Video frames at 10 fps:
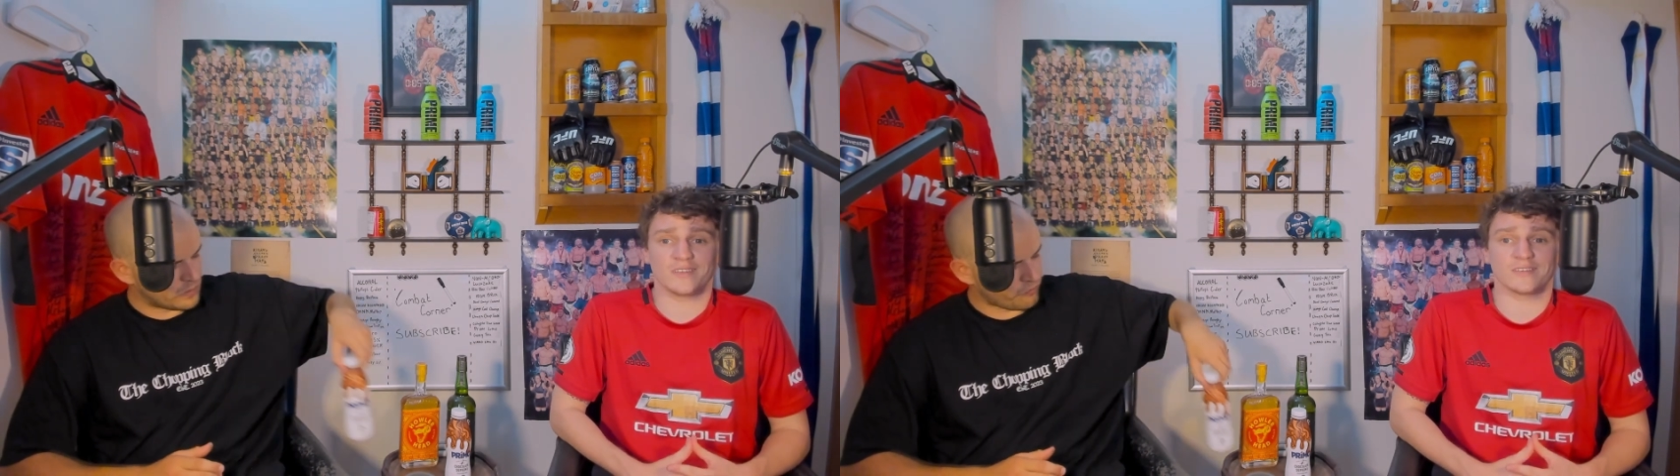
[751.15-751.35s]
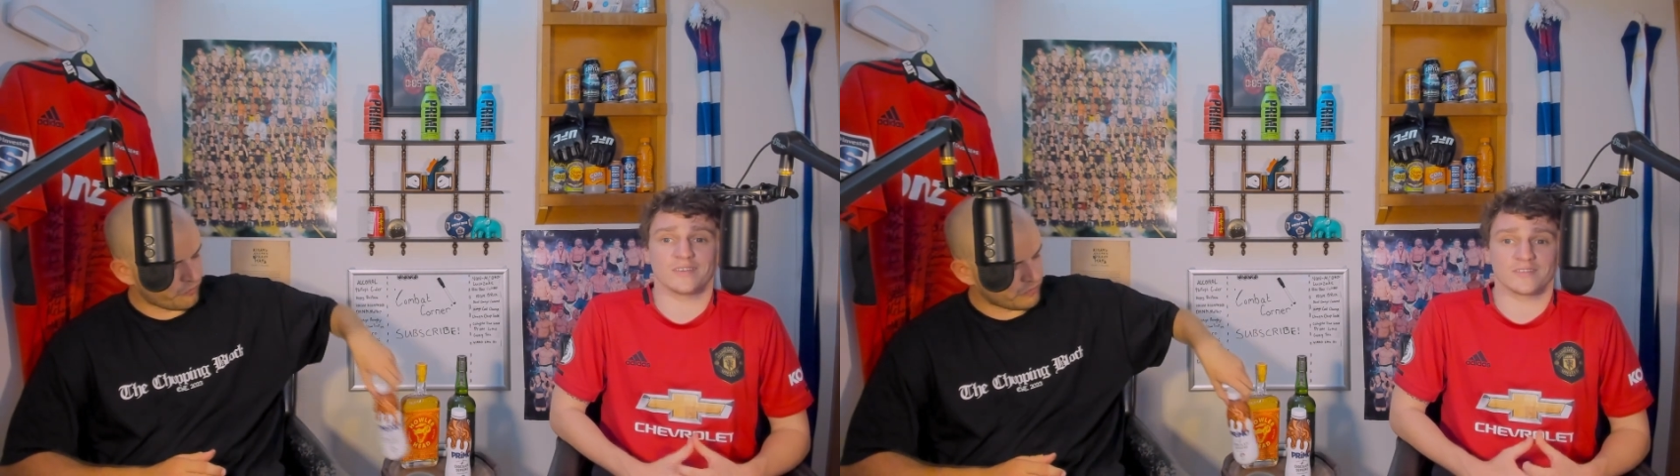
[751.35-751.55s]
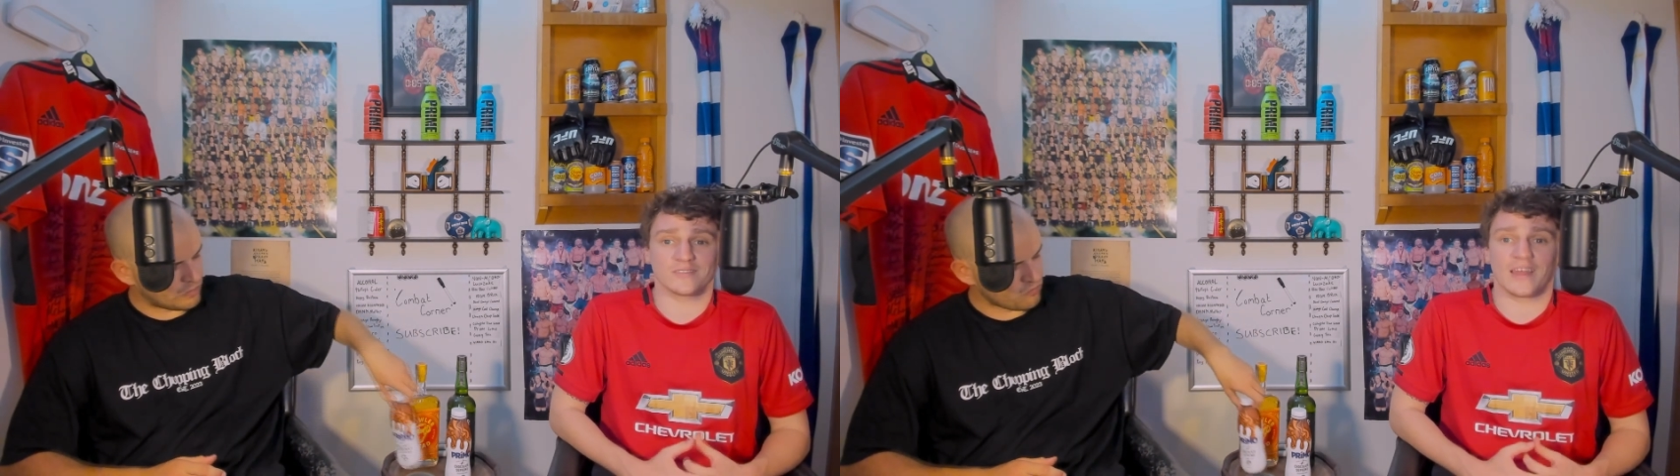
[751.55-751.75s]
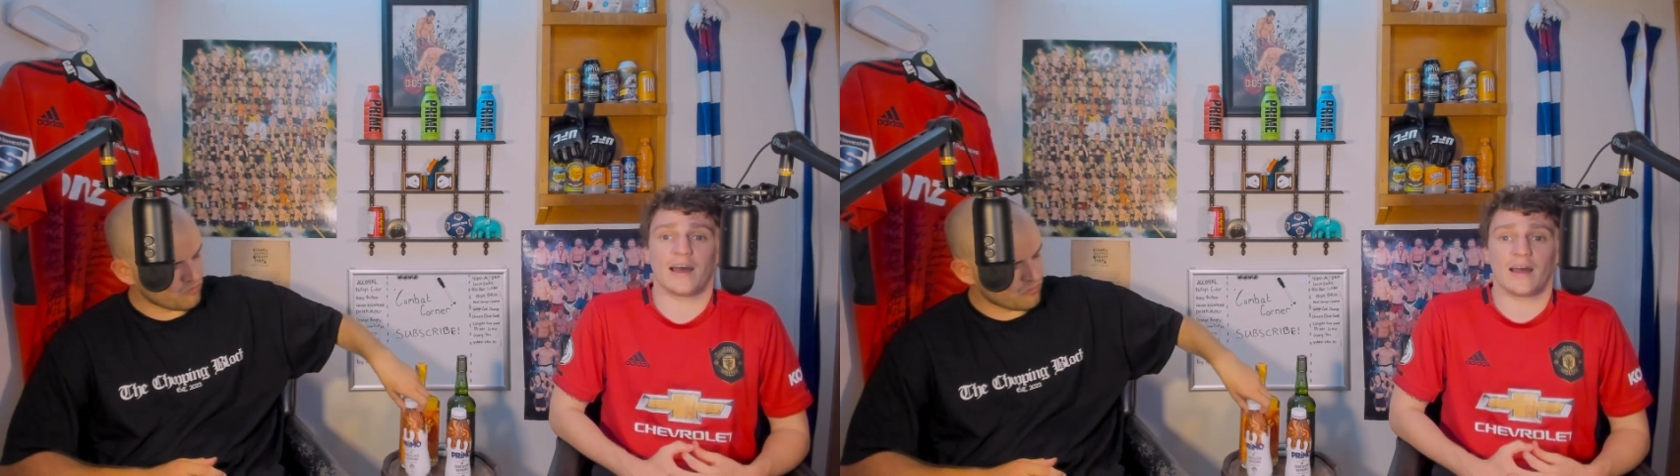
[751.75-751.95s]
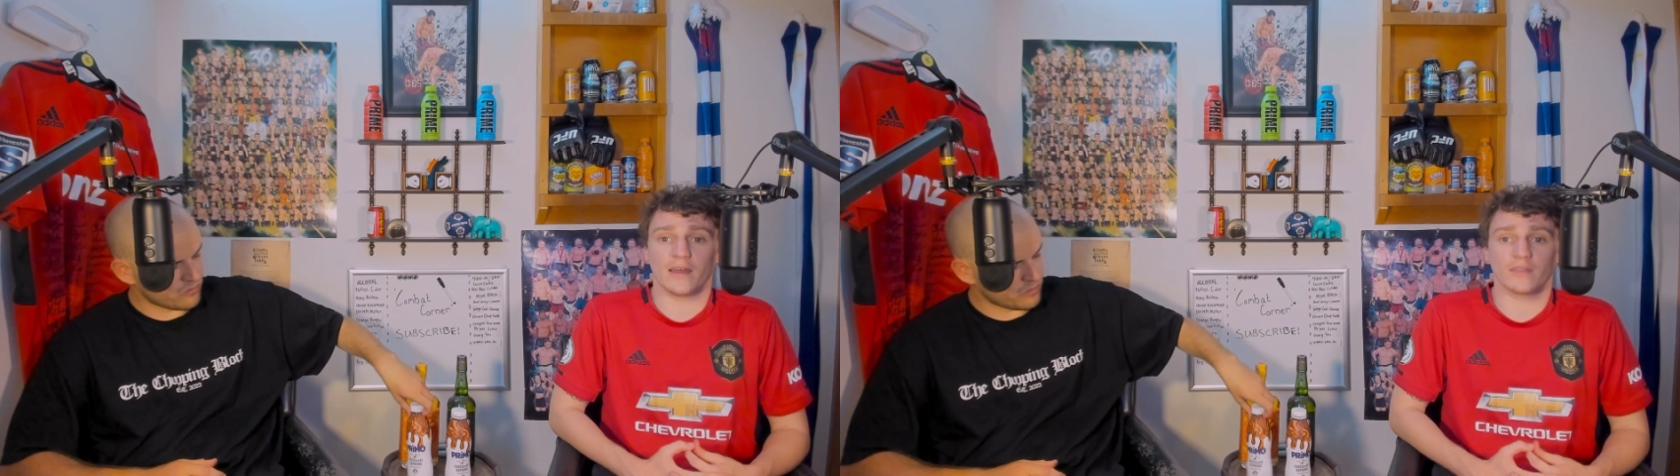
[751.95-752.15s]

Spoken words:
is a star,